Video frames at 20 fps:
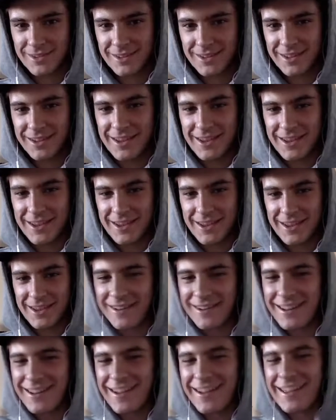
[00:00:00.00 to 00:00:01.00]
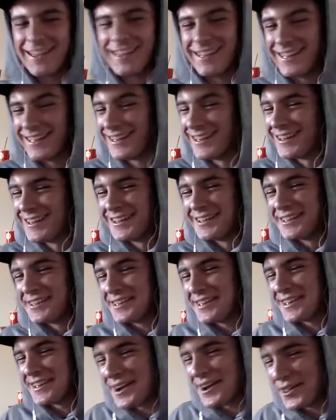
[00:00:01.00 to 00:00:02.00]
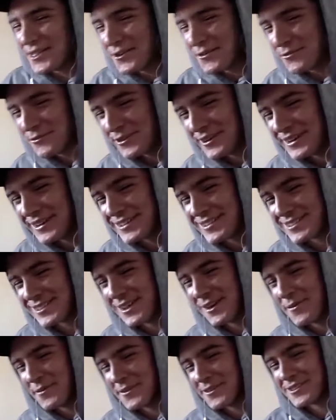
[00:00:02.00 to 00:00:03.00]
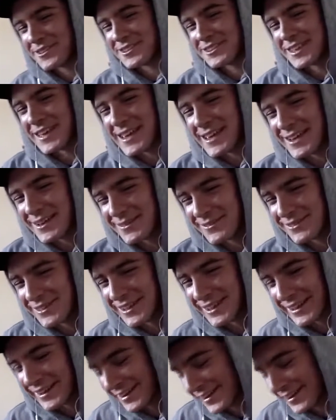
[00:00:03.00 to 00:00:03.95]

Yeah. No. Yeah. All the funny stuff you see of like